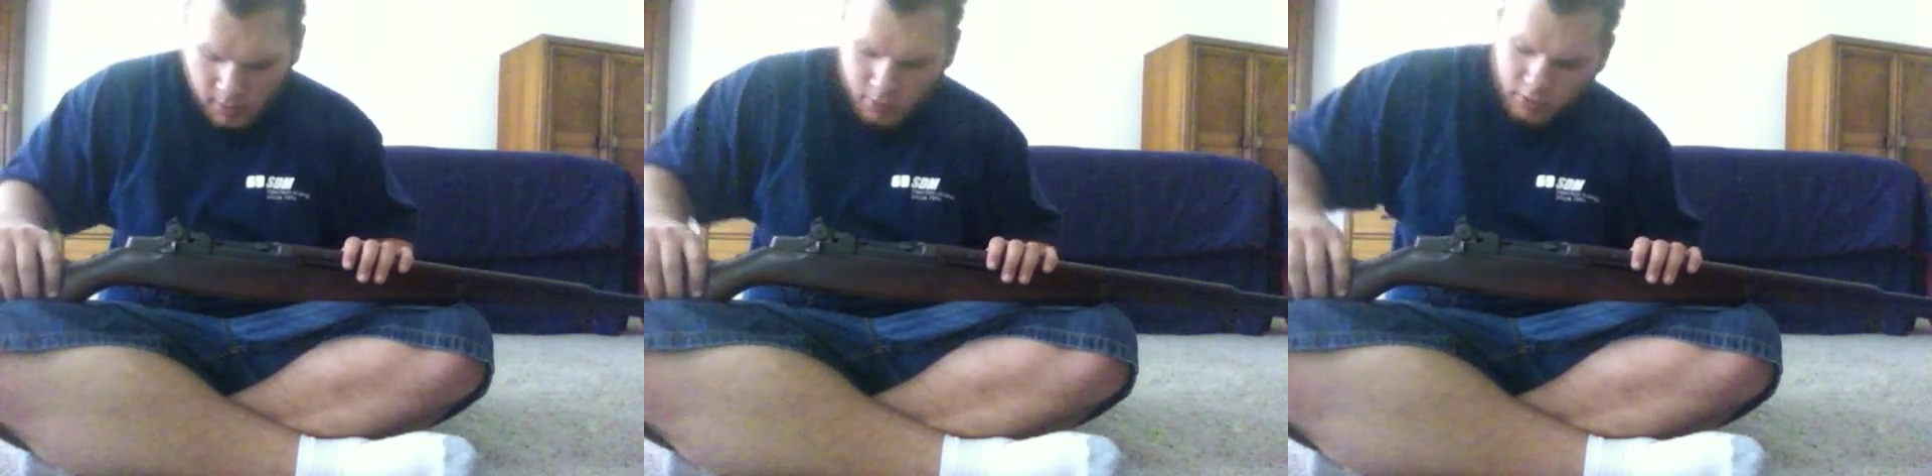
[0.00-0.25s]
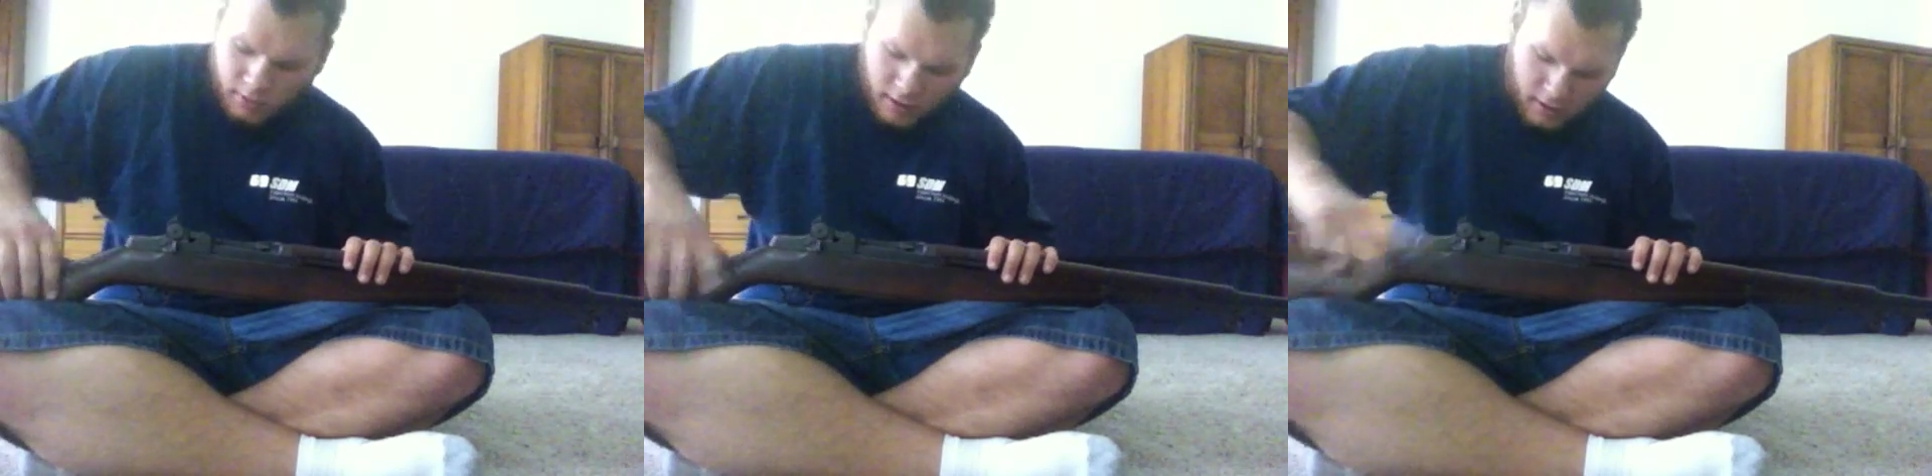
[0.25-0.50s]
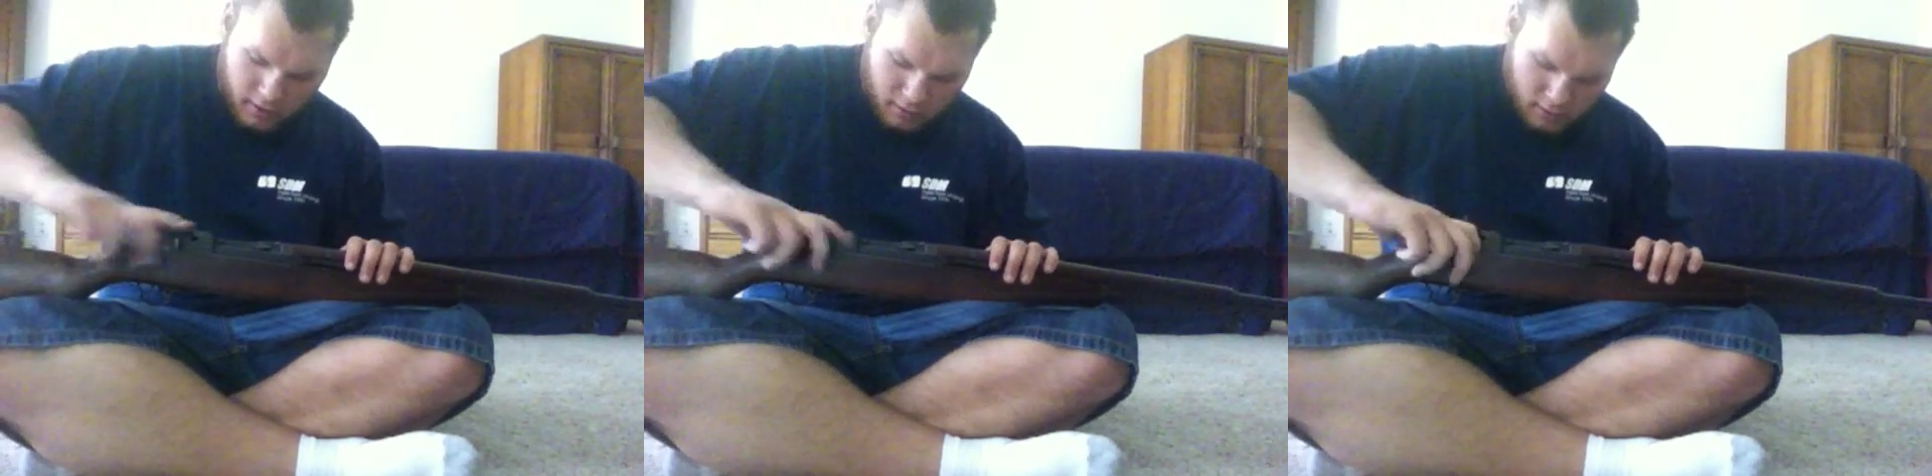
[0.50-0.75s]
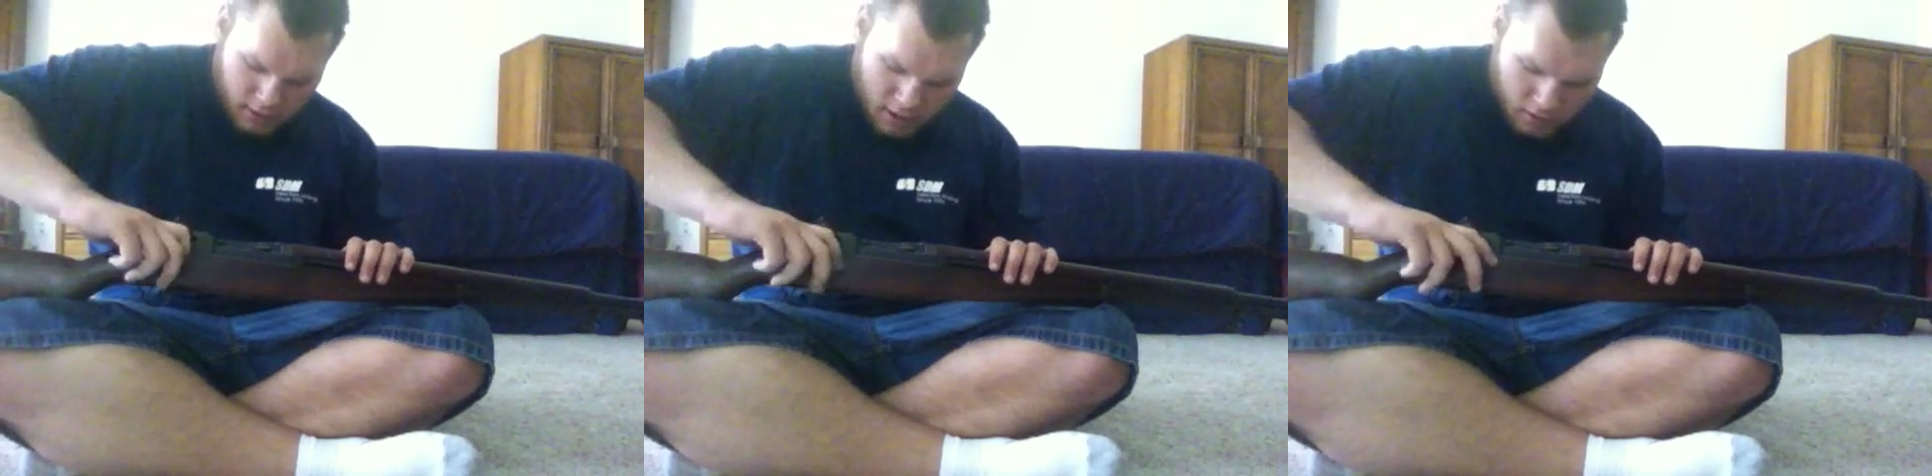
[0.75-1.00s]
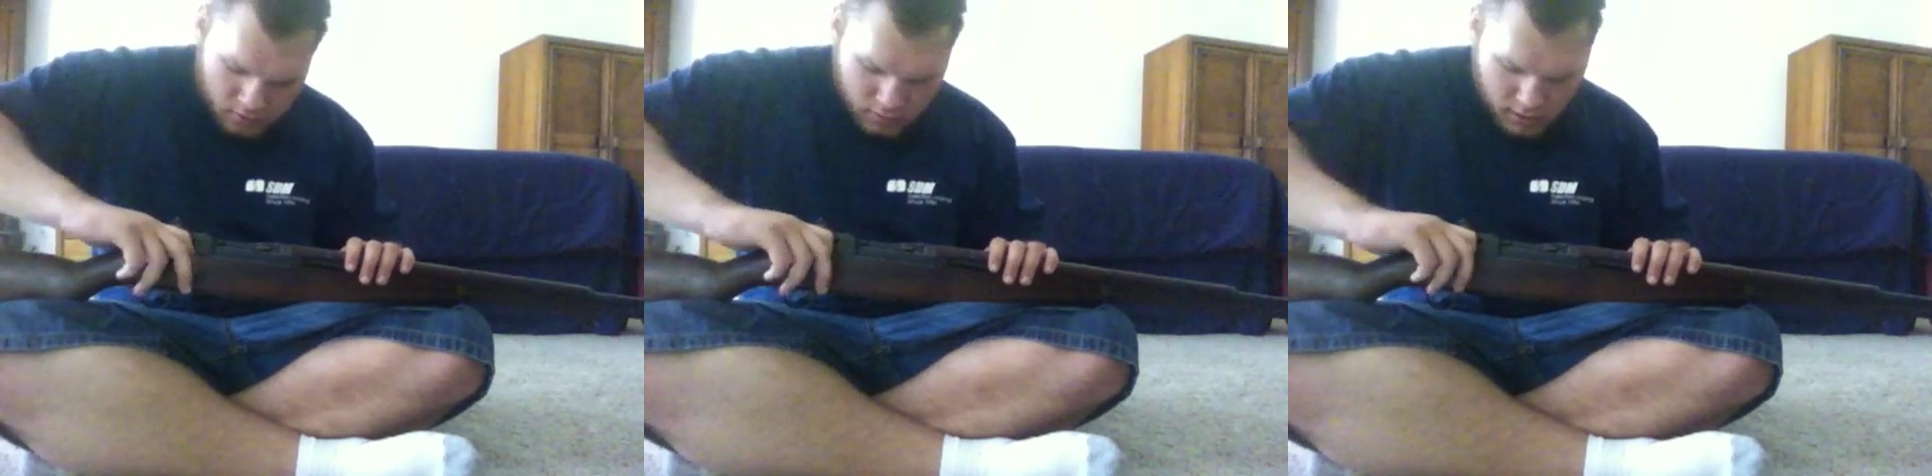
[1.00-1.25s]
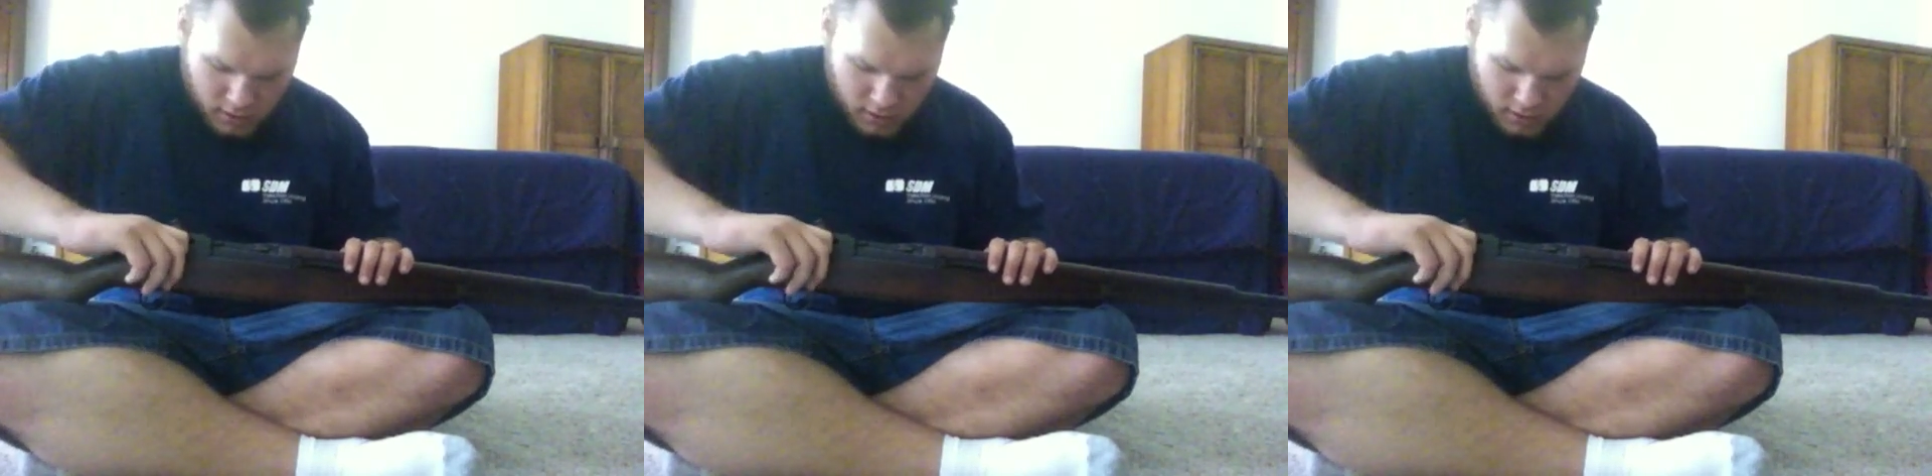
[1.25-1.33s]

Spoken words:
M1 Garand. Now,